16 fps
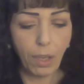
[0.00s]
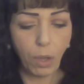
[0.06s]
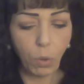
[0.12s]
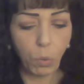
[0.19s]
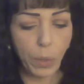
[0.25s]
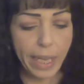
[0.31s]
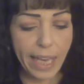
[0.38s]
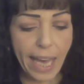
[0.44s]

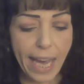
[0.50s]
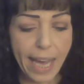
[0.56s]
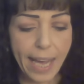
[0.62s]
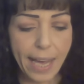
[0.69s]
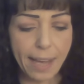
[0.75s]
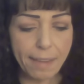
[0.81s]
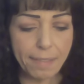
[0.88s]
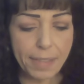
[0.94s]
We
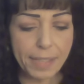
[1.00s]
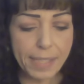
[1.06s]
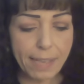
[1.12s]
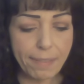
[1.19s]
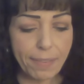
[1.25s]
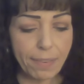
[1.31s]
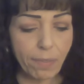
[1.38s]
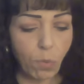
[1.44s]
have the
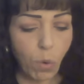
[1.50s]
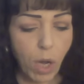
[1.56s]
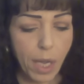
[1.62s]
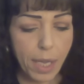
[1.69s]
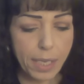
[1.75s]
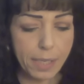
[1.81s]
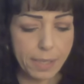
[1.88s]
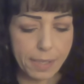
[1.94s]
Seven of
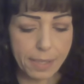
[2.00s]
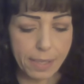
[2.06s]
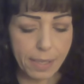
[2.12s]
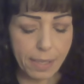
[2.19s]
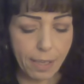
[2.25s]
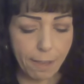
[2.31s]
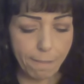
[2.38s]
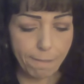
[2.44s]
Wands,
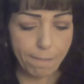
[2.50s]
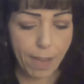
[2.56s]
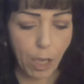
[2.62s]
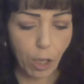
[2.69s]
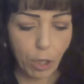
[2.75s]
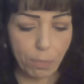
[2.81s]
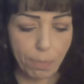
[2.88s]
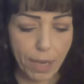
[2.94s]

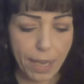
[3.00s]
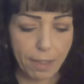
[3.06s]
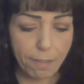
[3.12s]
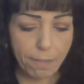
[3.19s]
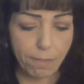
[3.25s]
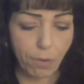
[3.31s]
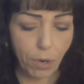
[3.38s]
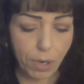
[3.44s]
followed by the
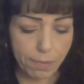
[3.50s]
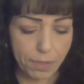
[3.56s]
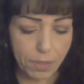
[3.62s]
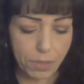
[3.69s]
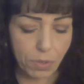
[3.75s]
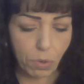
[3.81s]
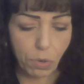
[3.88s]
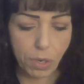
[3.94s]
Four of
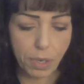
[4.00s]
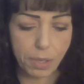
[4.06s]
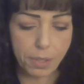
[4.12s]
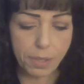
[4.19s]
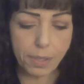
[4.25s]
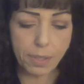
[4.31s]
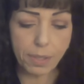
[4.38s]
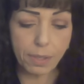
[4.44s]

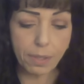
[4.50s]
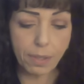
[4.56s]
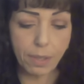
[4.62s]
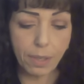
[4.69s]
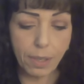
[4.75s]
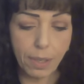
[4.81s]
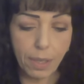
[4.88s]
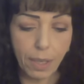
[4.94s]
Swords,
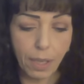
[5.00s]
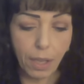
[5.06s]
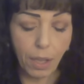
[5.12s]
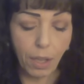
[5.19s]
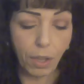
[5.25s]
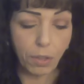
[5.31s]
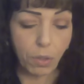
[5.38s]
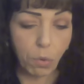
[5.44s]

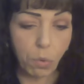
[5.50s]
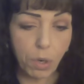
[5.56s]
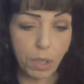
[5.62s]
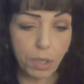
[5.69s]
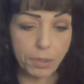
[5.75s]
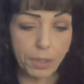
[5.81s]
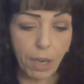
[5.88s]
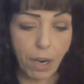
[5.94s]
the
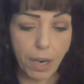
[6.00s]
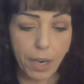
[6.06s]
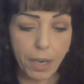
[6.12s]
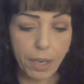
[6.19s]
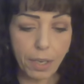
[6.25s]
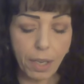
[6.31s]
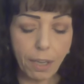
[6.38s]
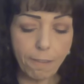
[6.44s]
World
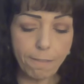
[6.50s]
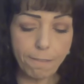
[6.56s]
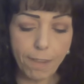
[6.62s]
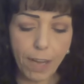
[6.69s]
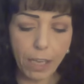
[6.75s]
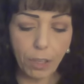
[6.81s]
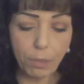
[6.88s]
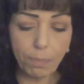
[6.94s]
card,
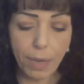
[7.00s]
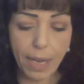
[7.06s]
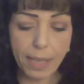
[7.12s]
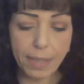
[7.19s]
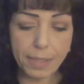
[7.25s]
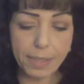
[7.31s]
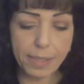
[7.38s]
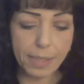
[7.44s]
followed by
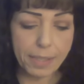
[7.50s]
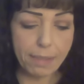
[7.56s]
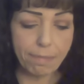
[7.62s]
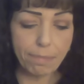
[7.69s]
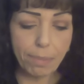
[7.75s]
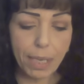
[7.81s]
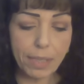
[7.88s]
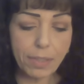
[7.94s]
the Six of
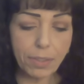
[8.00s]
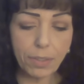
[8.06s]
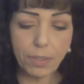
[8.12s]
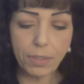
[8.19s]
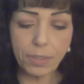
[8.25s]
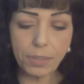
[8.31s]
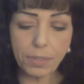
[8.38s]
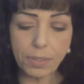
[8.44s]

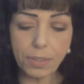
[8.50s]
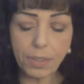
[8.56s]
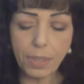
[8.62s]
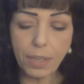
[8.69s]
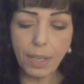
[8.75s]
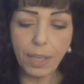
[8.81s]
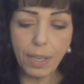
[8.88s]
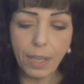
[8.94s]
Pentacles,
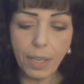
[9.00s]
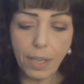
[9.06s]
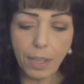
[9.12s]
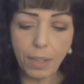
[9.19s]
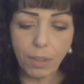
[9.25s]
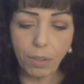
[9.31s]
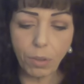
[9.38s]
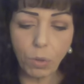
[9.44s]

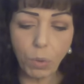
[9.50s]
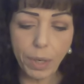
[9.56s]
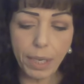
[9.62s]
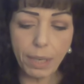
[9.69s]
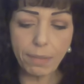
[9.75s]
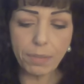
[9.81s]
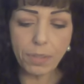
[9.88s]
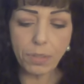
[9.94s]
the
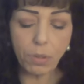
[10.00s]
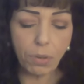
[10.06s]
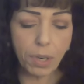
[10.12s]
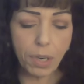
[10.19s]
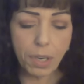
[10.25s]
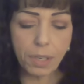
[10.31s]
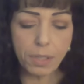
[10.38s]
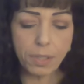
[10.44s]
Queen of
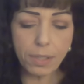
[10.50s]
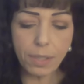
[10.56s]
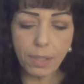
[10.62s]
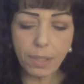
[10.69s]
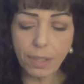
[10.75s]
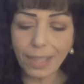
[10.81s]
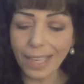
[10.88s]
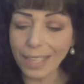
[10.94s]
Swords,
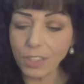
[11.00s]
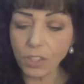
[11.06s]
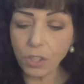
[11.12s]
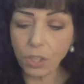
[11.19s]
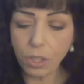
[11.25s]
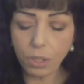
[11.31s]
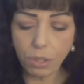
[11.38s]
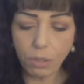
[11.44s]
that's
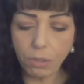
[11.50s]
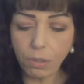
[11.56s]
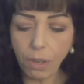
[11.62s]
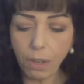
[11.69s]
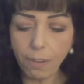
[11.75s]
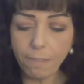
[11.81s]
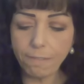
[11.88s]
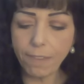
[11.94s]
you,
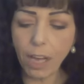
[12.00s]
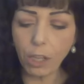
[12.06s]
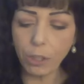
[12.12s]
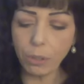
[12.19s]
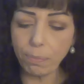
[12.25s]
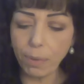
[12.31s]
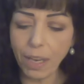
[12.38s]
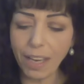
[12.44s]

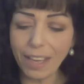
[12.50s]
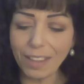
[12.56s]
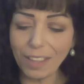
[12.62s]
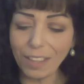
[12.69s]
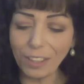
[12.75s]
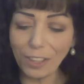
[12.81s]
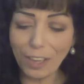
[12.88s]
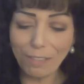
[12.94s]
followed by
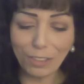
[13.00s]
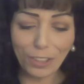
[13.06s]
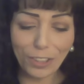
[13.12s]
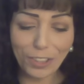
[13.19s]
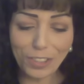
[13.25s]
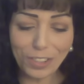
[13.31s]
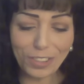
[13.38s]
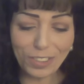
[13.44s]
the Lovers,